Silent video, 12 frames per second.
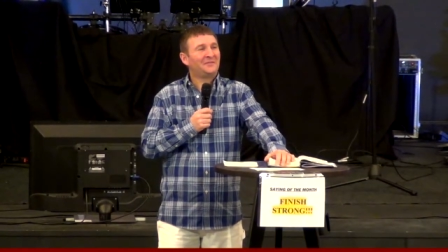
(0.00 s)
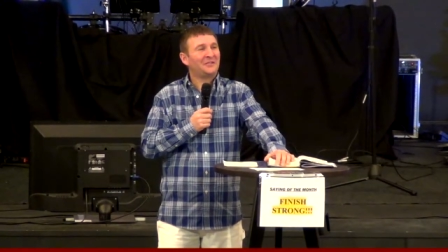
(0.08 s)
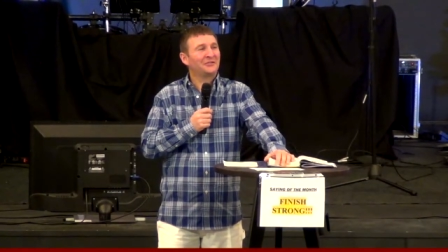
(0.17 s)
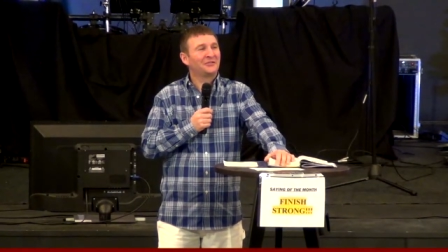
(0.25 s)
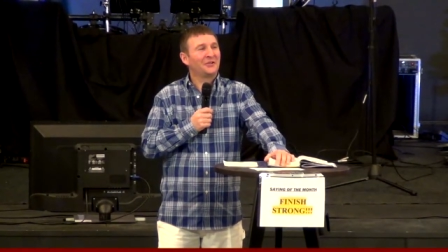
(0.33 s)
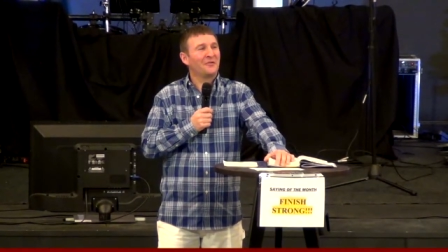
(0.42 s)

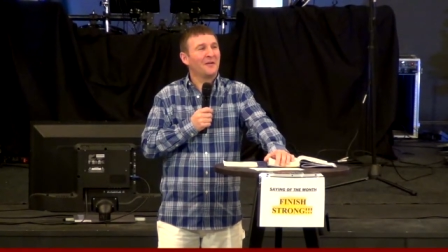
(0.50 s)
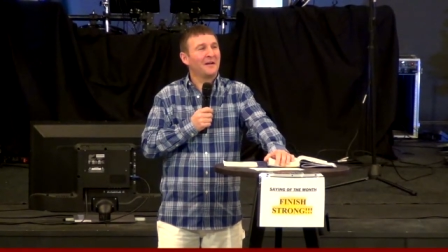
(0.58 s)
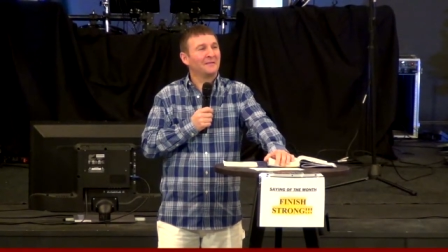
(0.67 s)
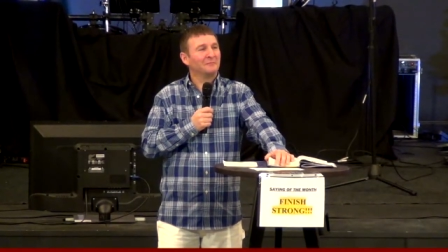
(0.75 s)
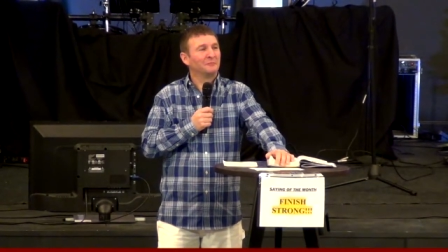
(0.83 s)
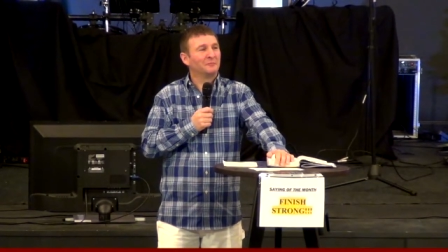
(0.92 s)
So,
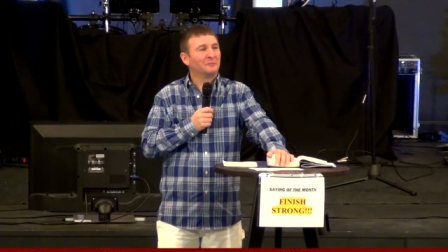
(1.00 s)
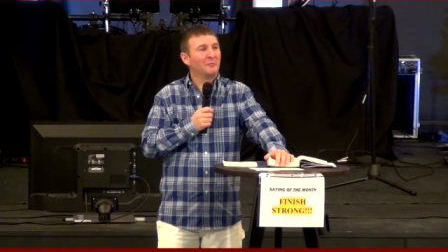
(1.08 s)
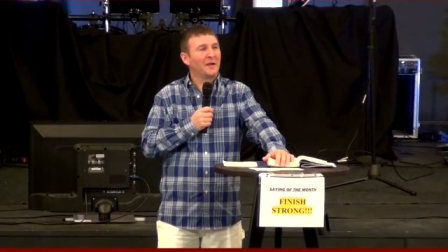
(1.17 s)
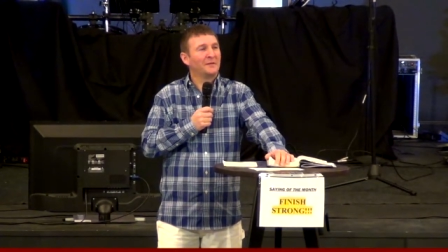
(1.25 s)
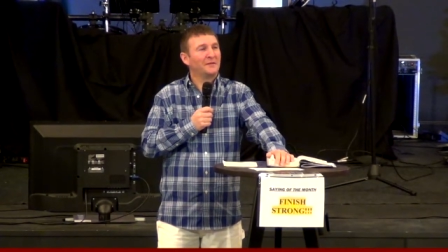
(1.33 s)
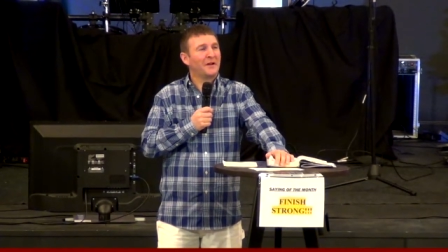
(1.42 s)
uh,
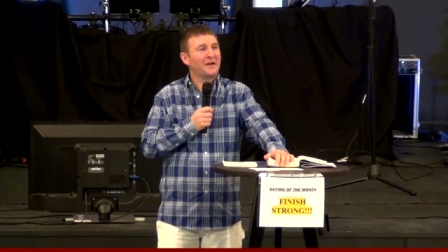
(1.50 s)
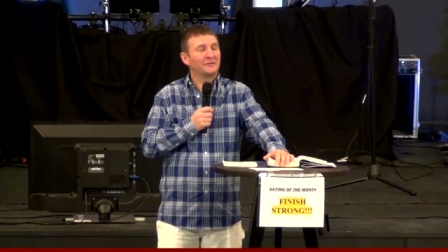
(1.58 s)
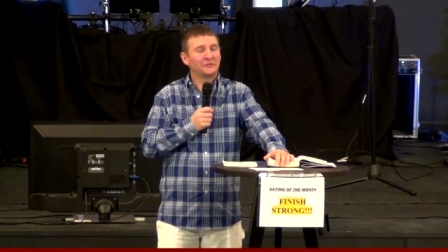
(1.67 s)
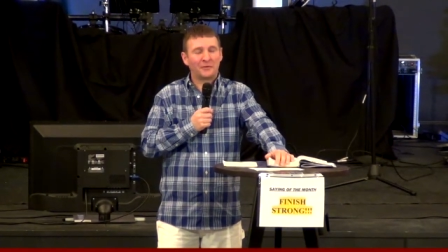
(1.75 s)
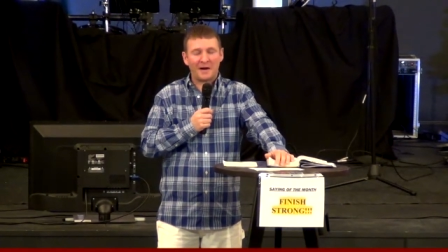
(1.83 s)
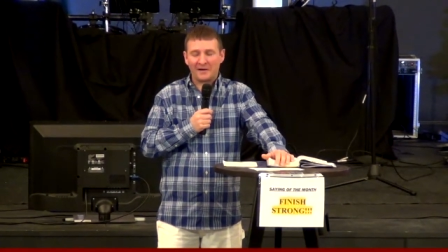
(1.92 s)
Brother
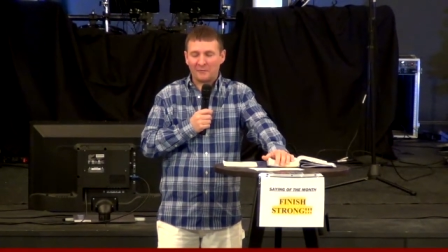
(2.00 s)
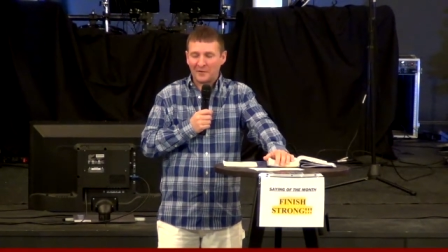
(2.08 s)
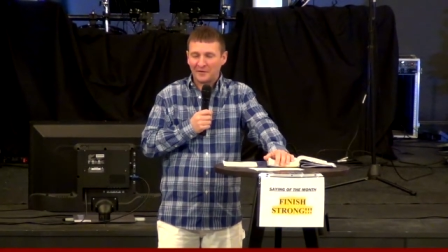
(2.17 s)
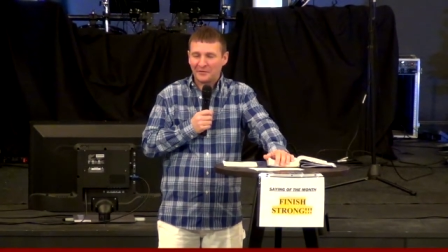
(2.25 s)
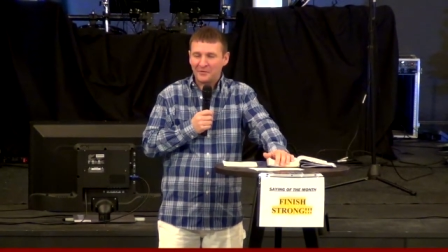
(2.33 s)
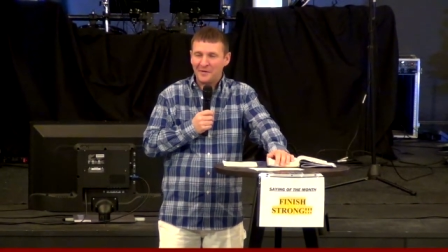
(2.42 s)
Don's trying to wear two